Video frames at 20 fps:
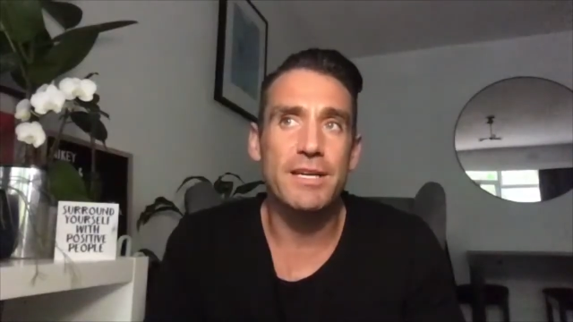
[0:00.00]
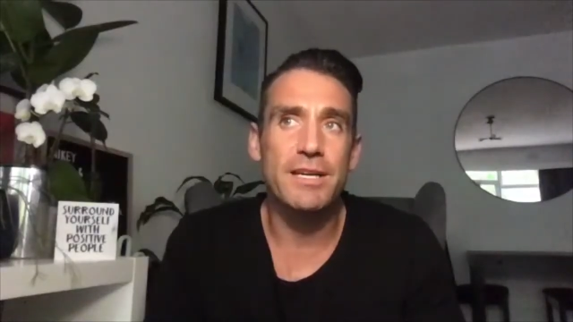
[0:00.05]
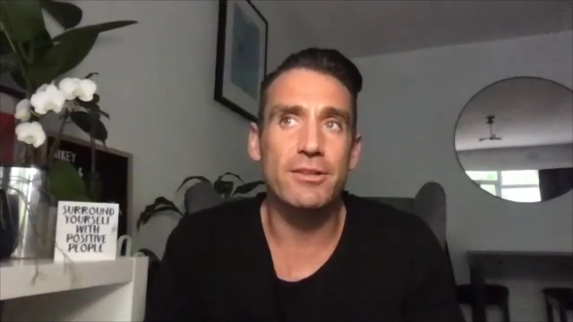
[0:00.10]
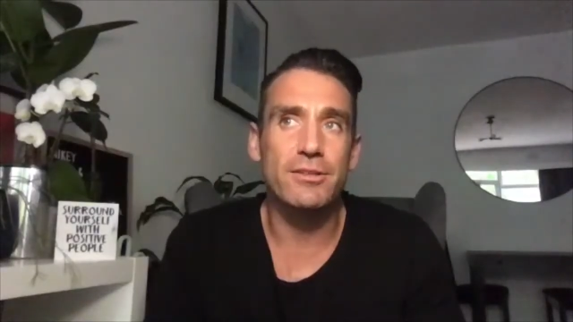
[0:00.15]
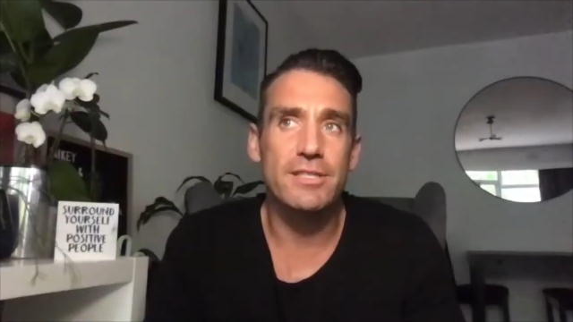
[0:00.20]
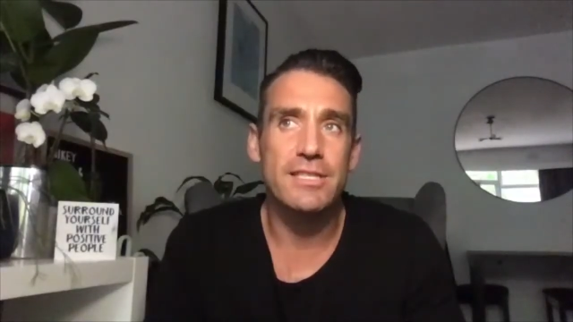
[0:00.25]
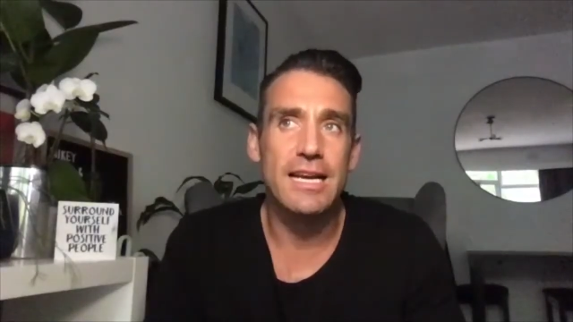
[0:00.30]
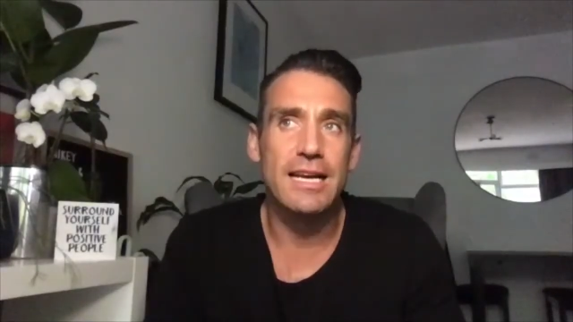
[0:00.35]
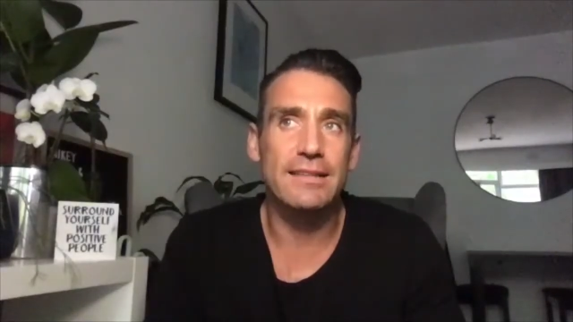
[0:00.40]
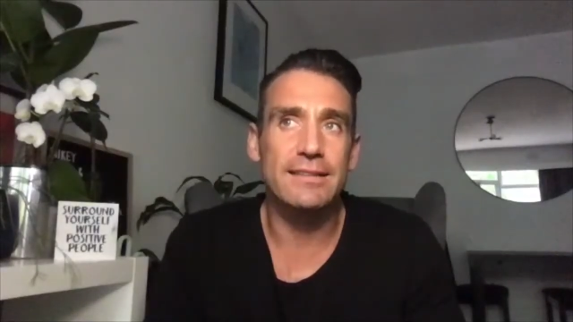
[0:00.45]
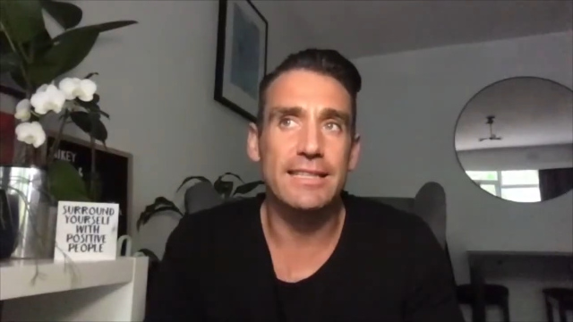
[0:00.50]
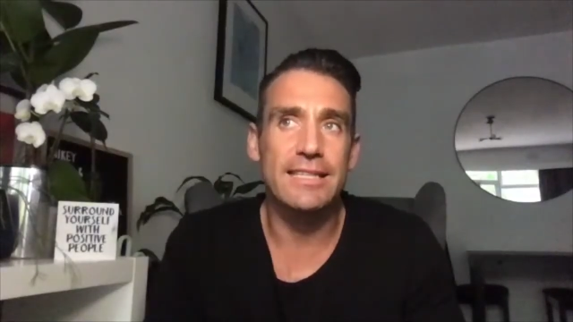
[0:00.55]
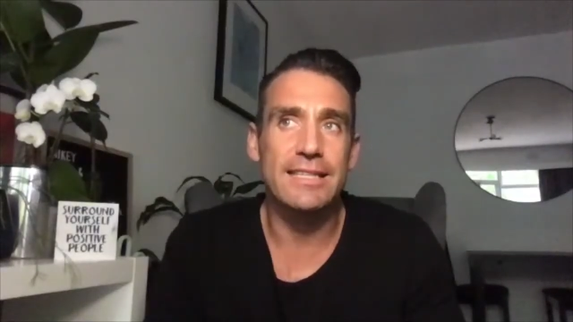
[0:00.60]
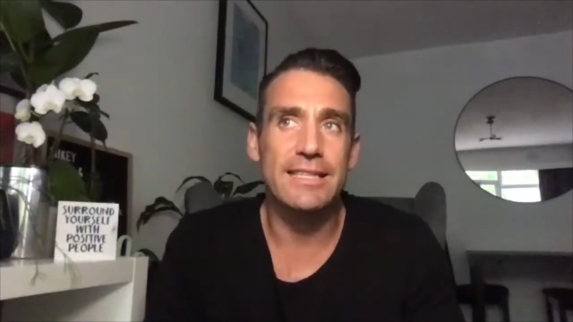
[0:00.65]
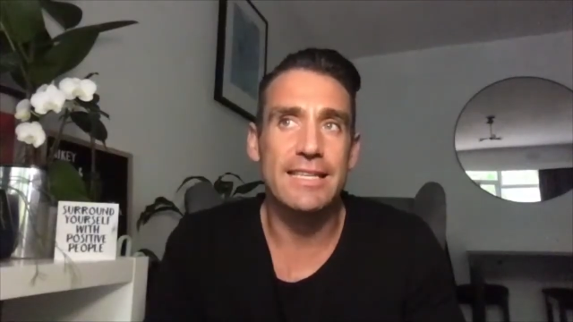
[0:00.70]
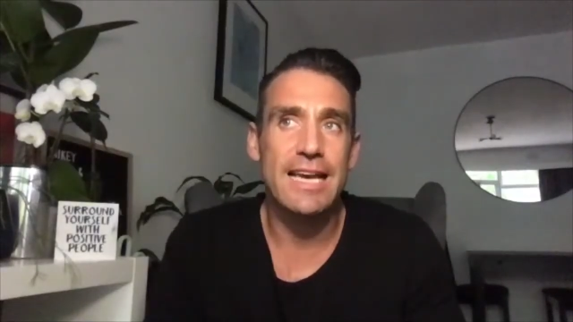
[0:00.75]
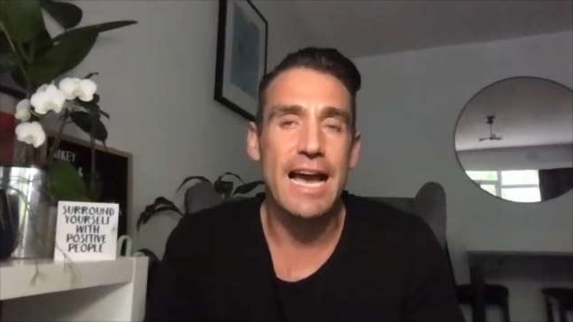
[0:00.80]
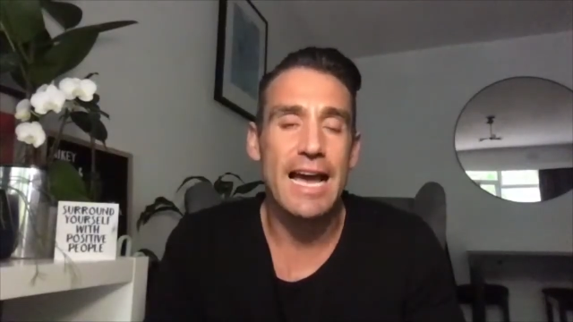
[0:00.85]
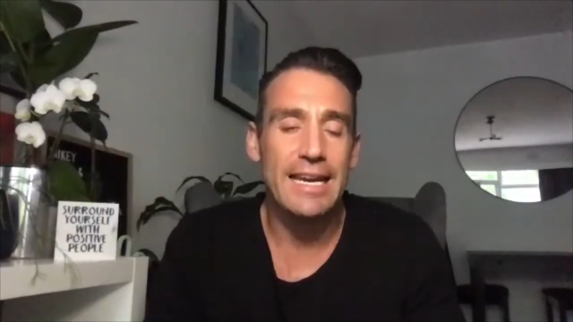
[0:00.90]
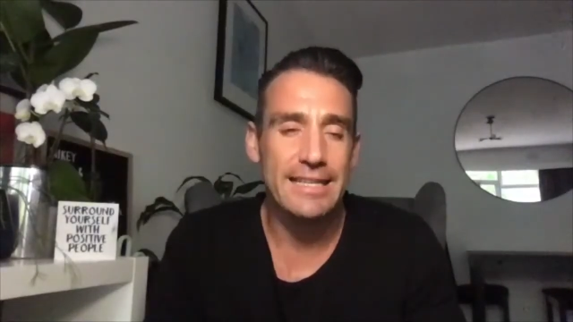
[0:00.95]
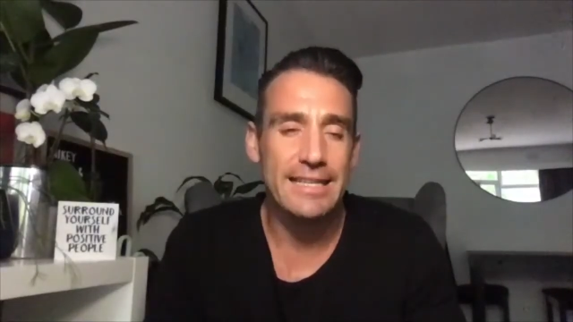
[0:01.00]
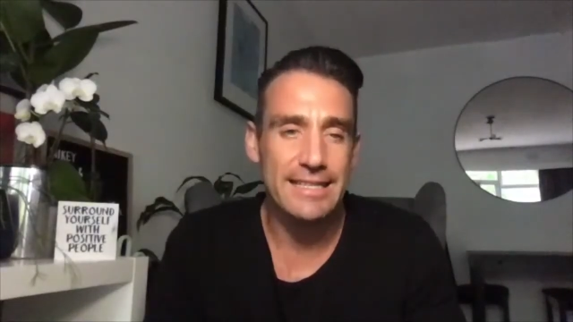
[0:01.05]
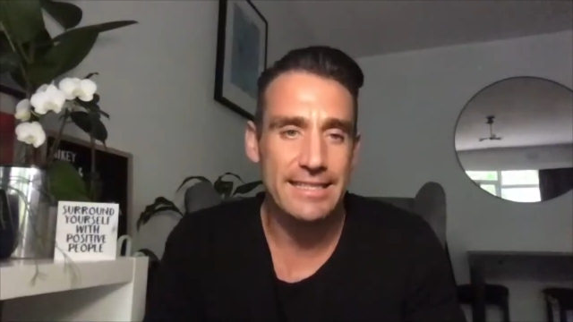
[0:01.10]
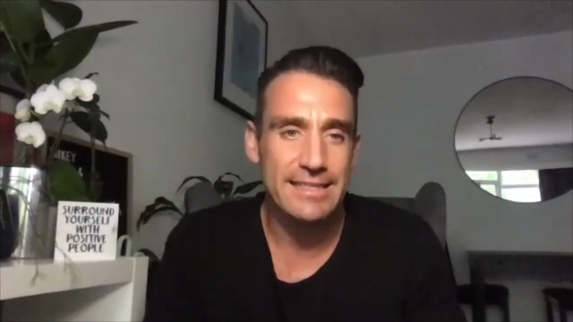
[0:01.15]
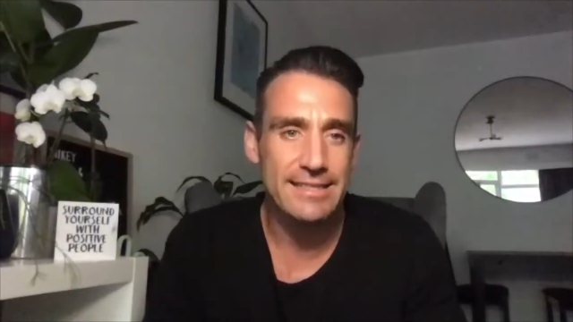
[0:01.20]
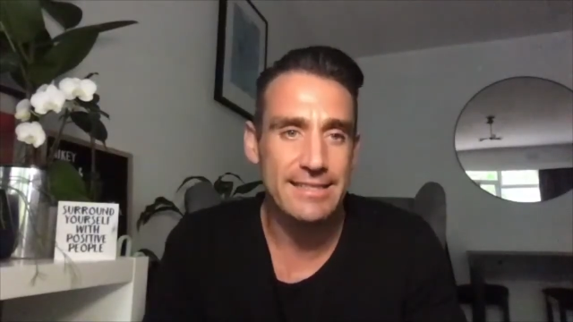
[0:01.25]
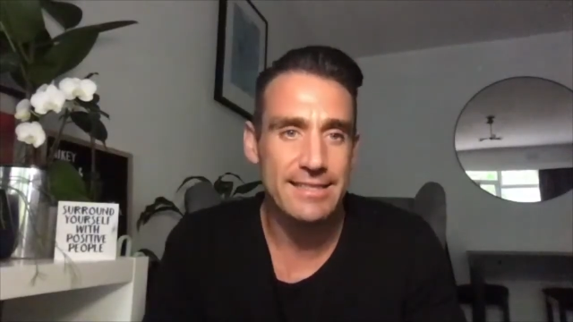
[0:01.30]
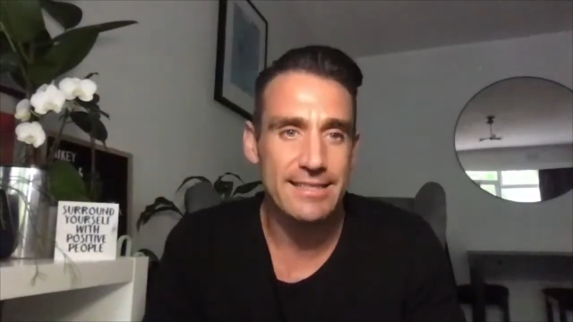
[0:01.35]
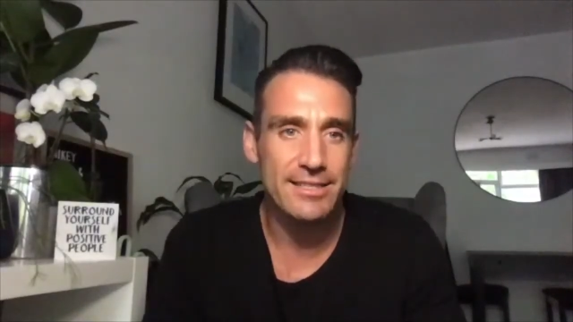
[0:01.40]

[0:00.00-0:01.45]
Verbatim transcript: on Tally in the 80s.